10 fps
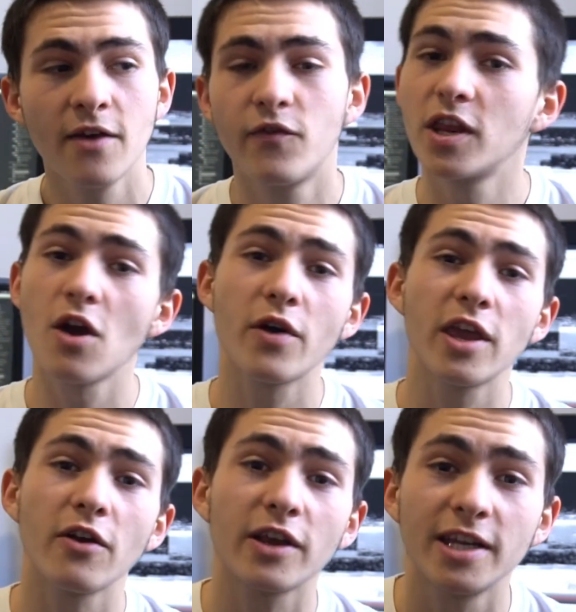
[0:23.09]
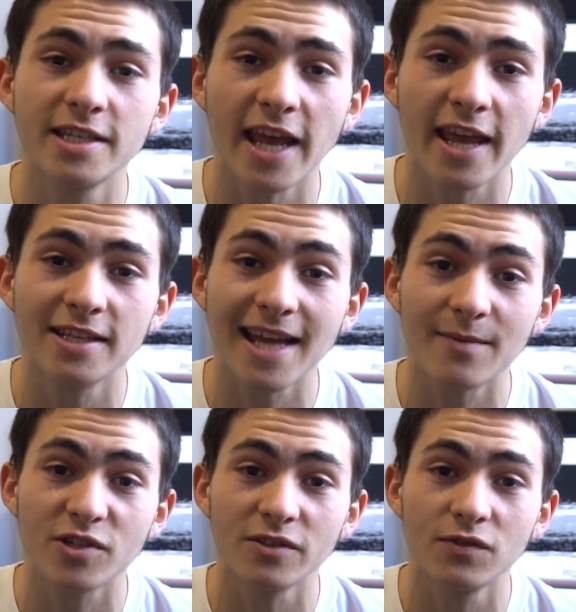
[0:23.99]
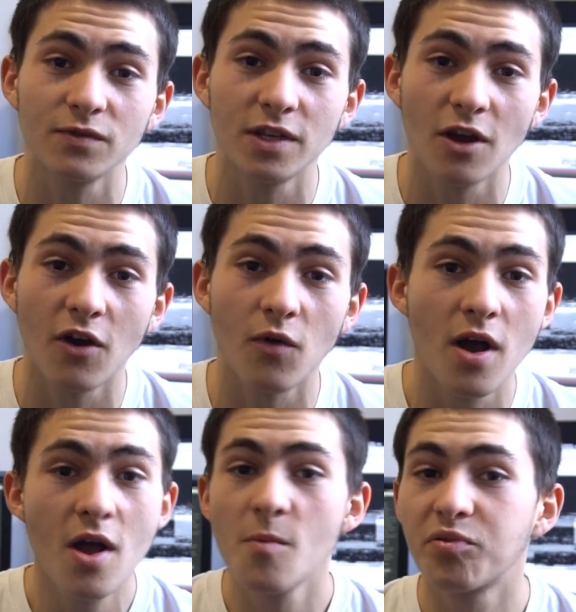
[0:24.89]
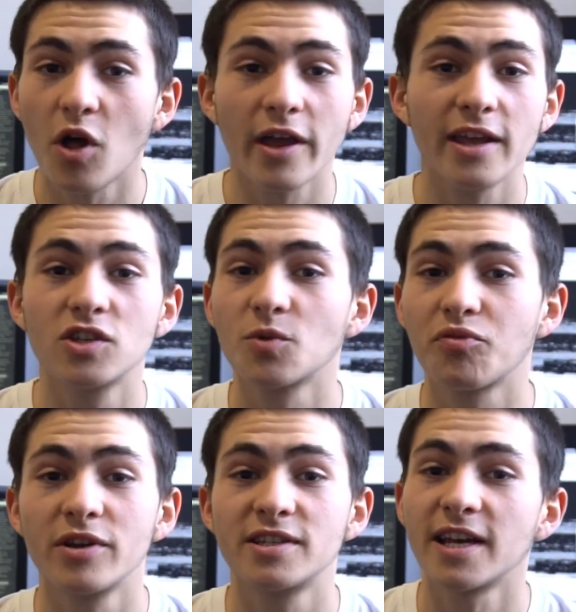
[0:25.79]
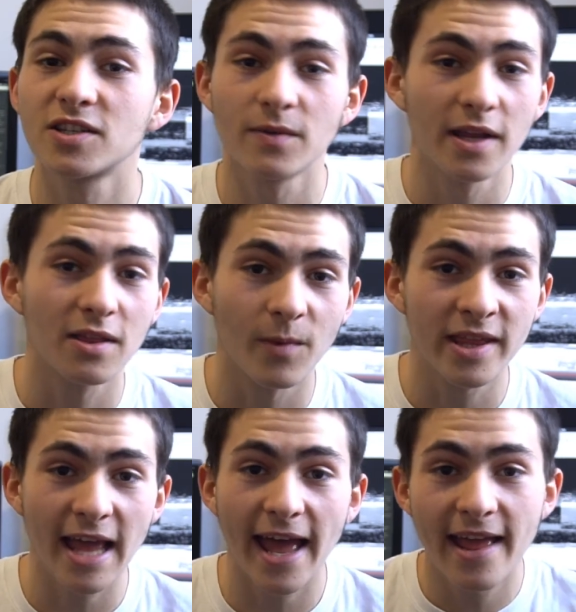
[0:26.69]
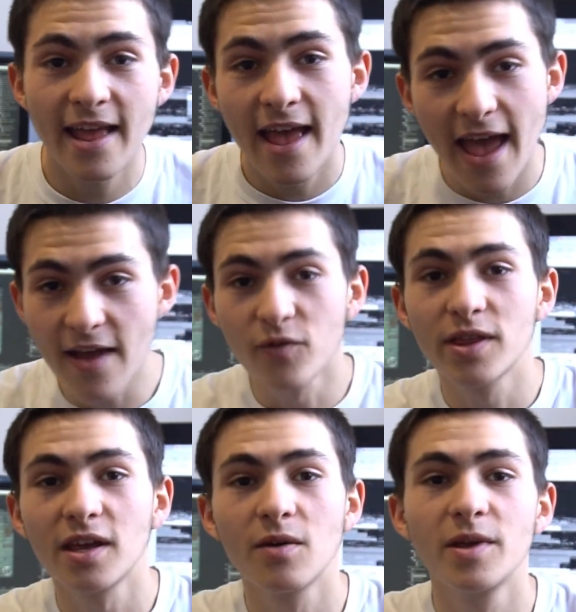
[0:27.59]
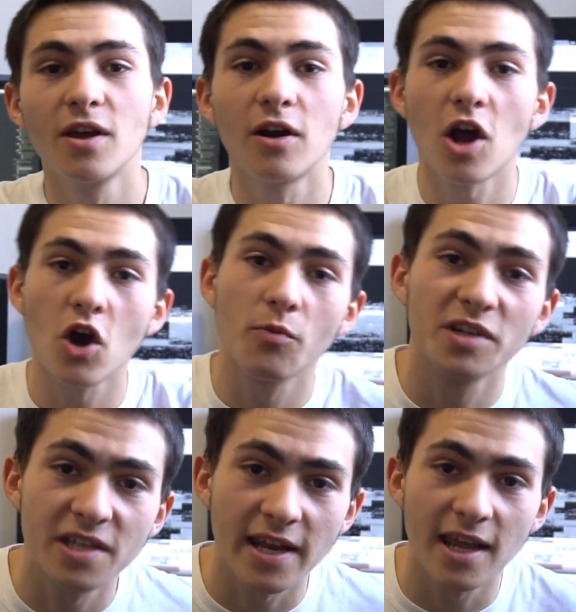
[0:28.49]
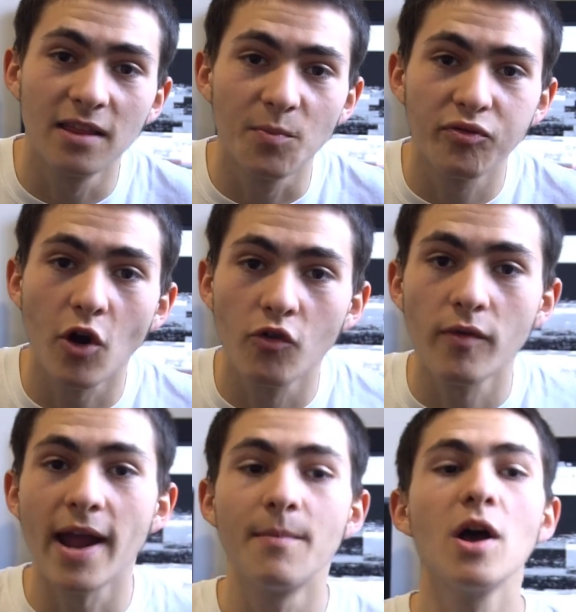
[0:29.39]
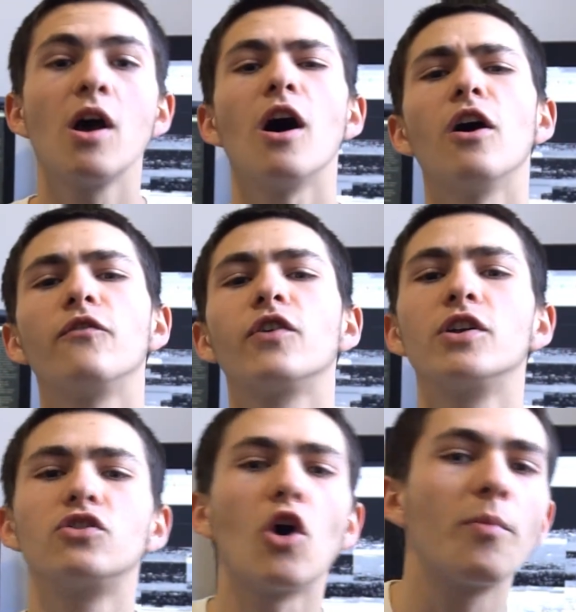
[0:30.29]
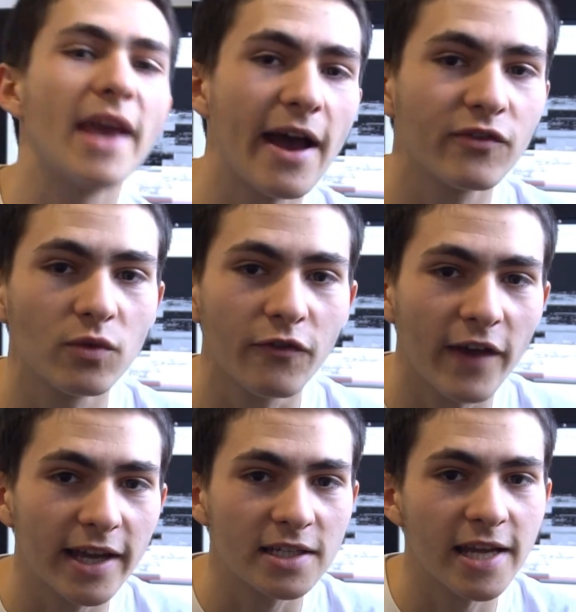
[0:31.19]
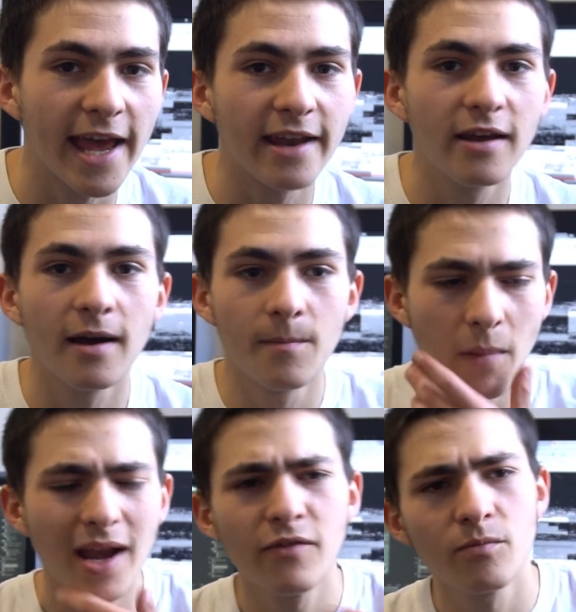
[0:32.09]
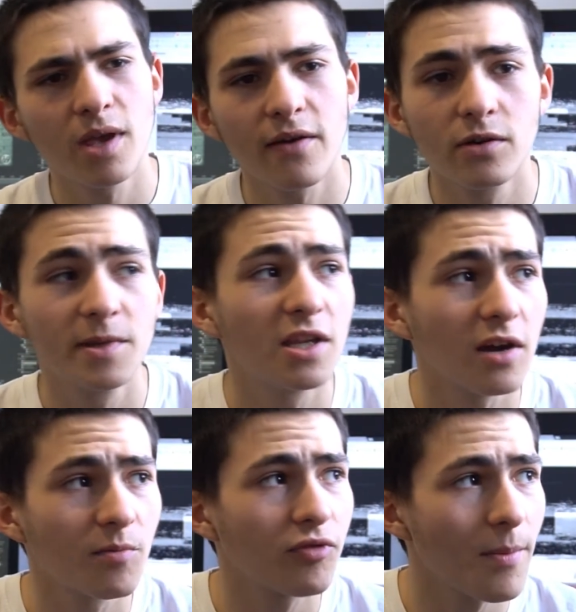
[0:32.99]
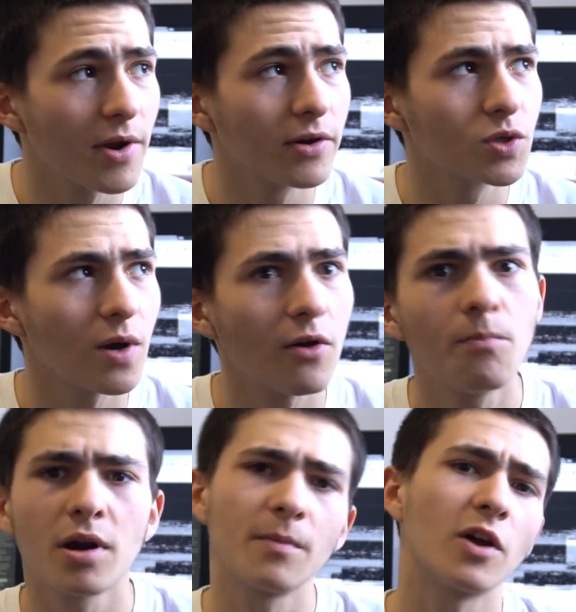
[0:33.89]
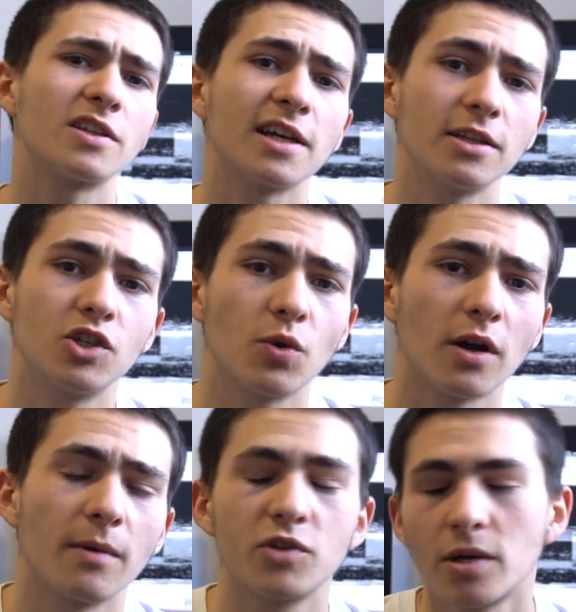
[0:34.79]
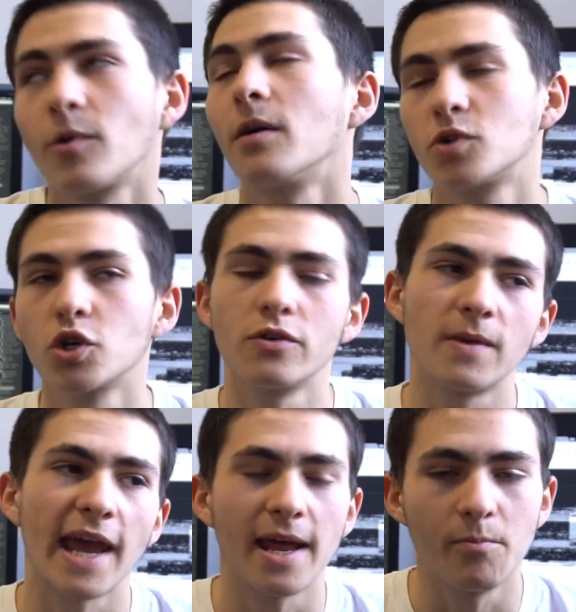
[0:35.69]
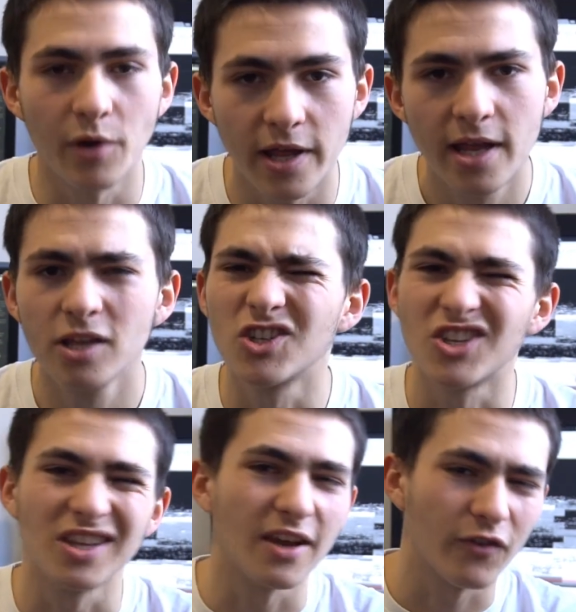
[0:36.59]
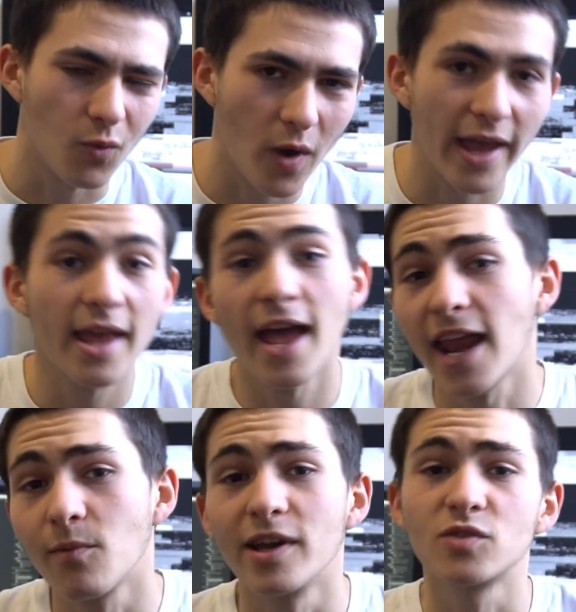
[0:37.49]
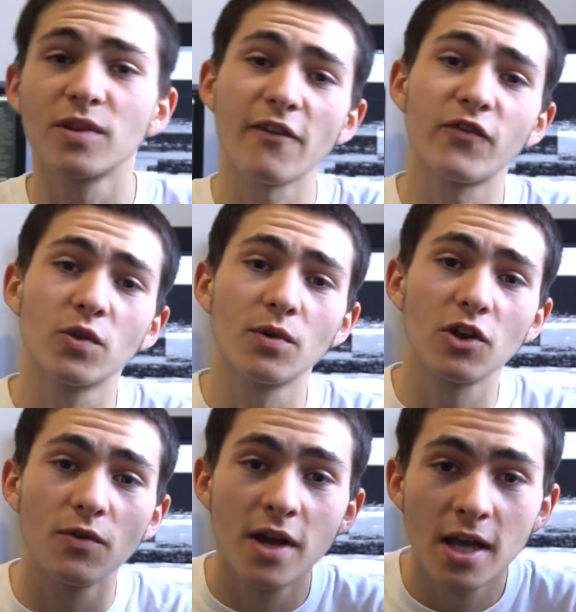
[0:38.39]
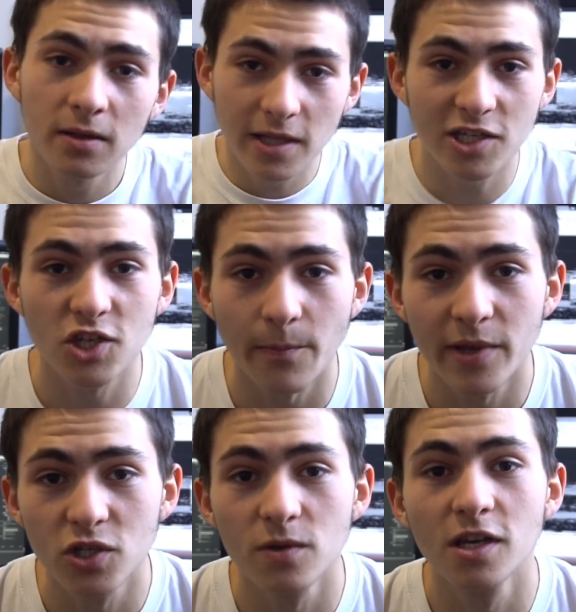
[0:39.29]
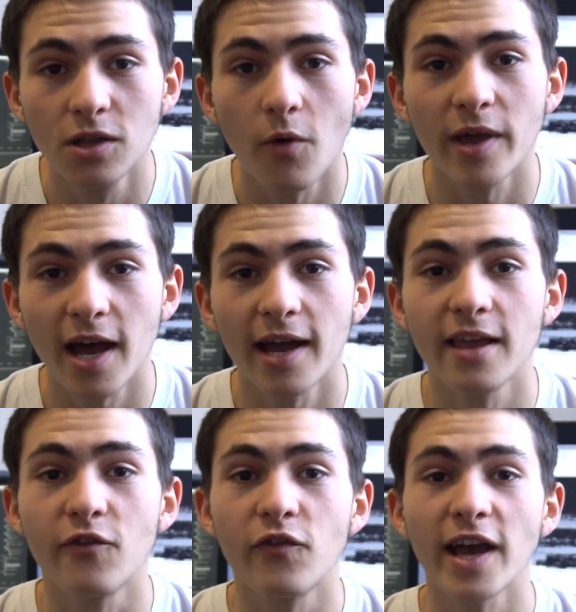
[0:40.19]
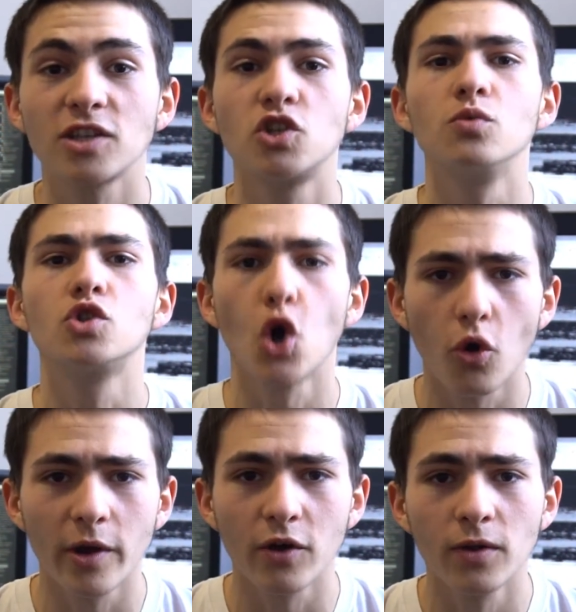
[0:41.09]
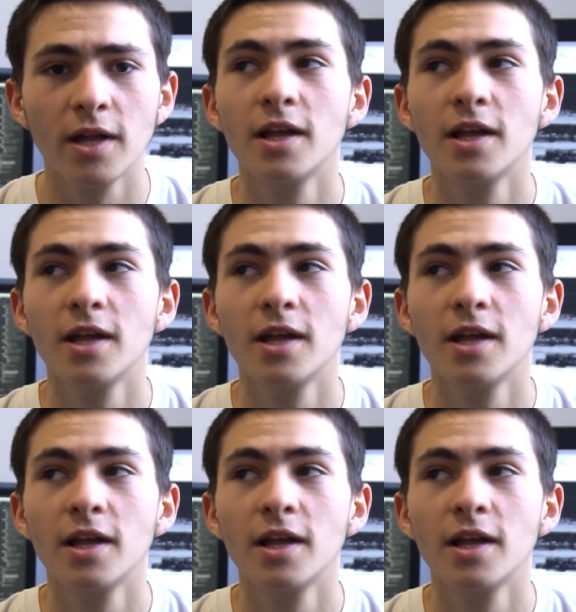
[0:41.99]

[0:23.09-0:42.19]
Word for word: video here contains absolutely no plugins or presets or anything like that everything could be done 100% in the program of Adobe After Effects and um, might even be able to be done in Premiere as well, but I'm not entirely sure. I'm sure, well, I'm sure you can, but just a different way. Anyways, without further ado, let's jump into the glowing eye effect tutorial